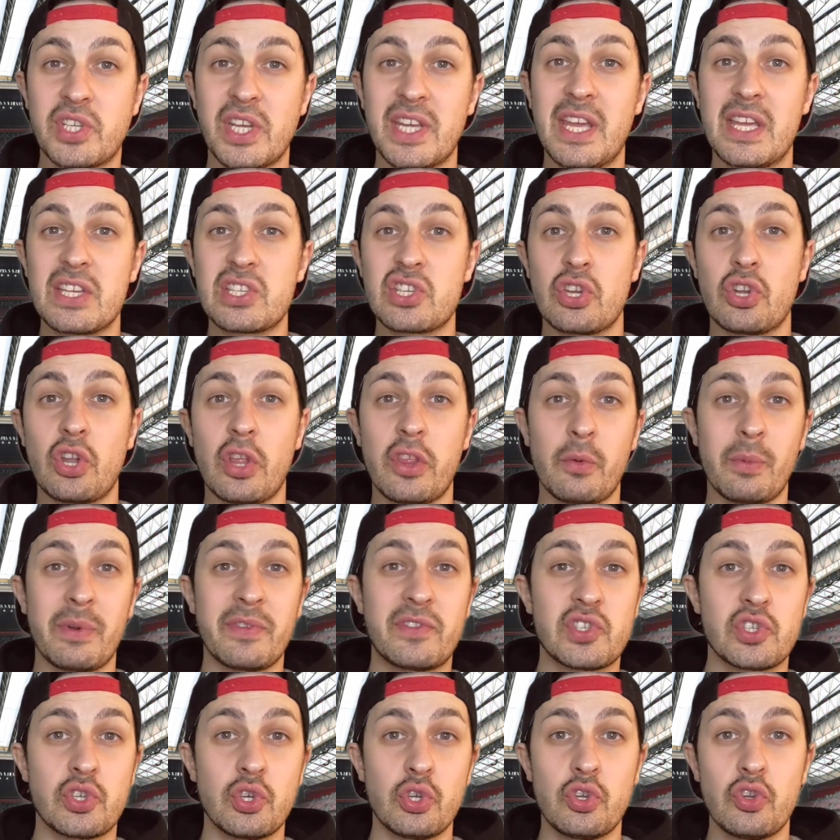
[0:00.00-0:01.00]
G is another
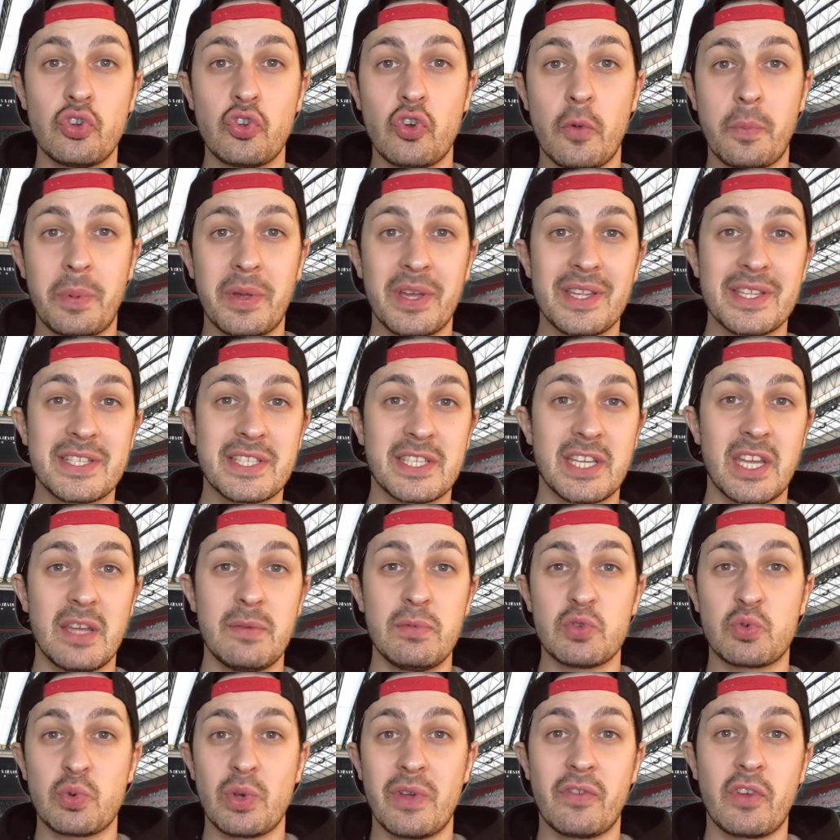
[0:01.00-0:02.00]
with 2 European
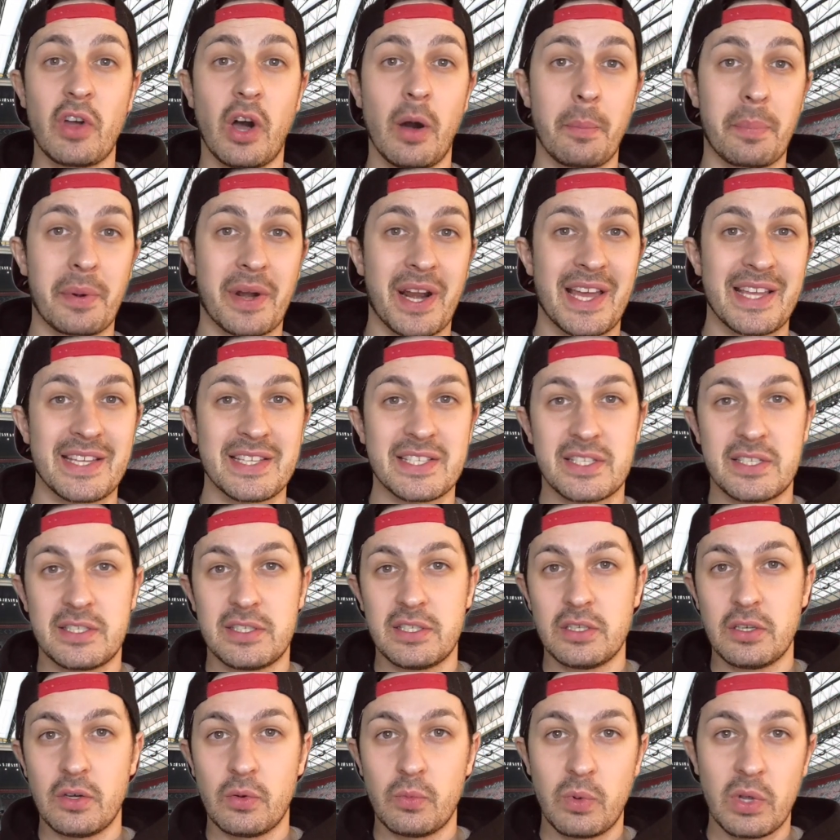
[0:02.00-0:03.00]
teams. We've got
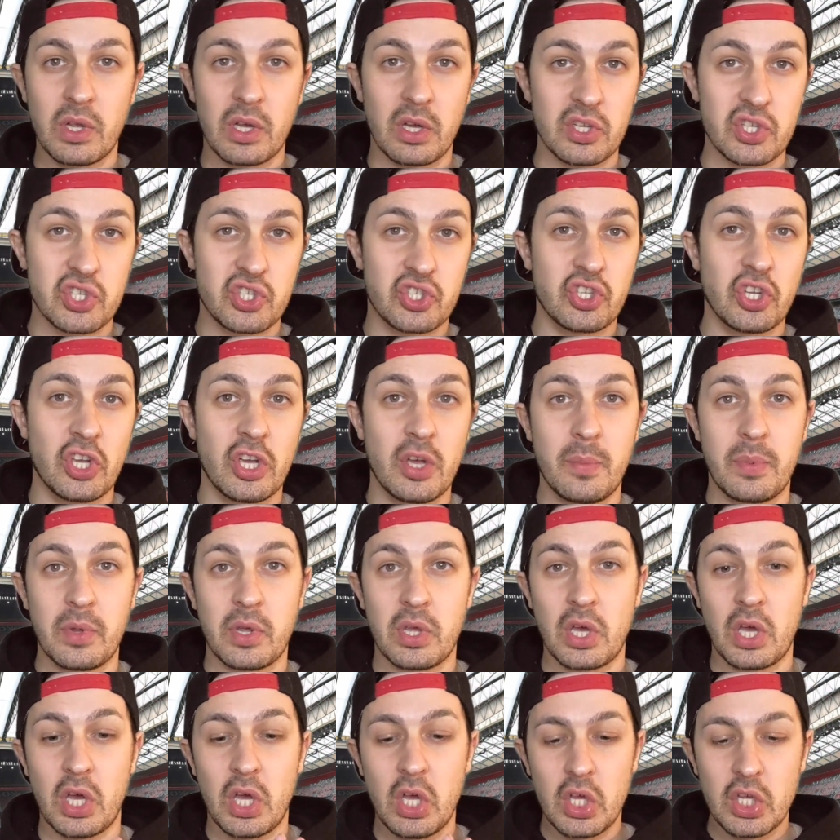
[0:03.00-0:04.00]
Brazil, we've got
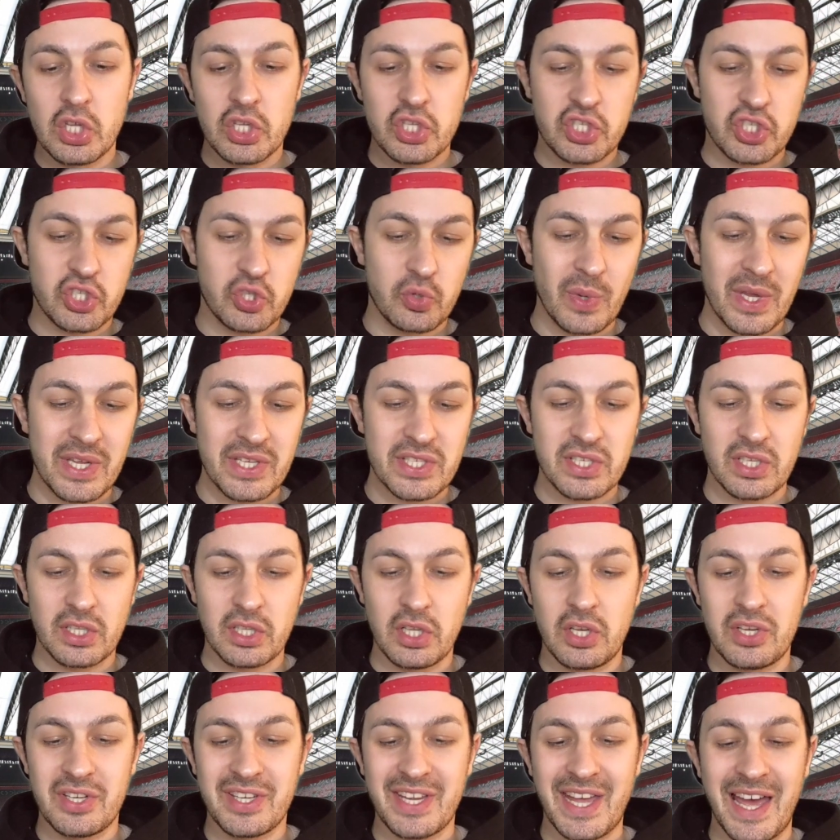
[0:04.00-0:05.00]
Serbia,
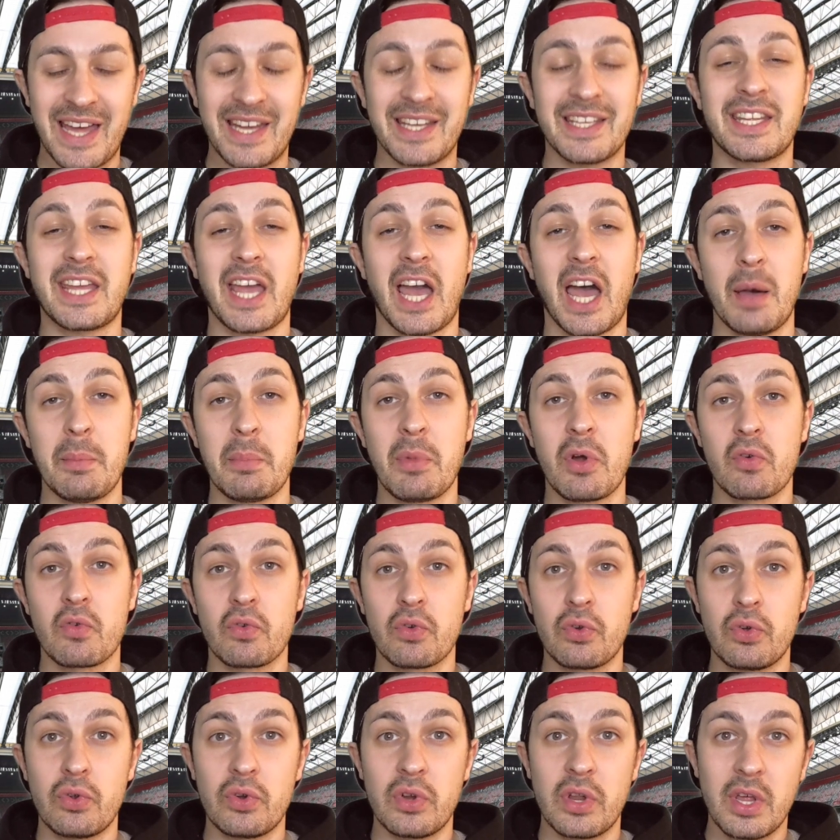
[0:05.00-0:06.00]
Switzerland and
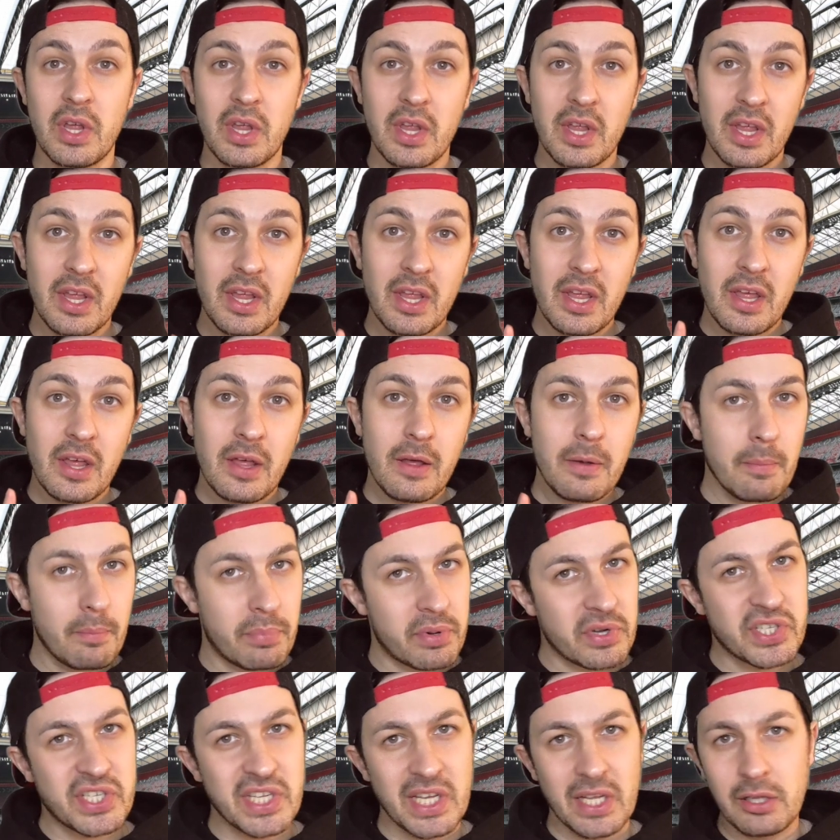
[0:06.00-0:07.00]
Cameroon.
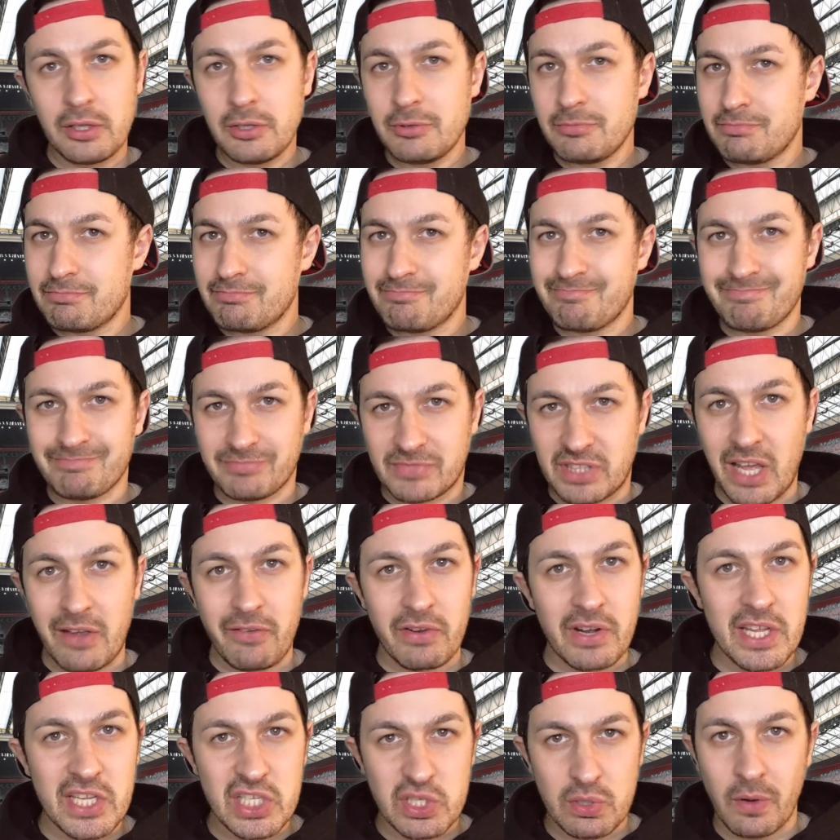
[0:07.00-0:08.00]
Brazil, they're
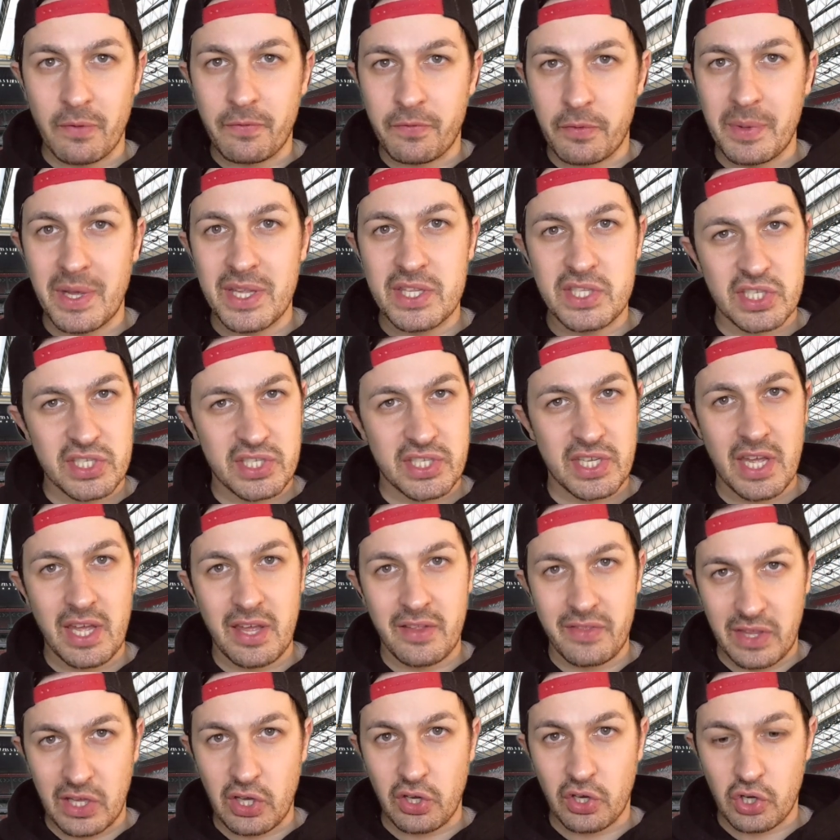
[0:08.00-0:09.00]
an easy one for me to
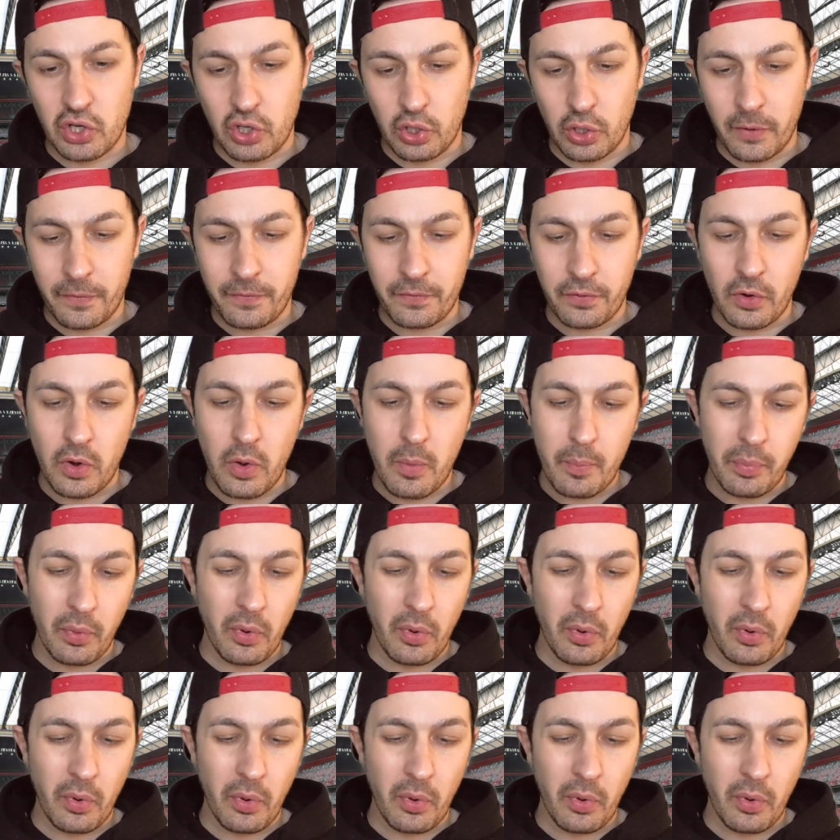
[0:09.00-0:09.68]
say they're going to go through.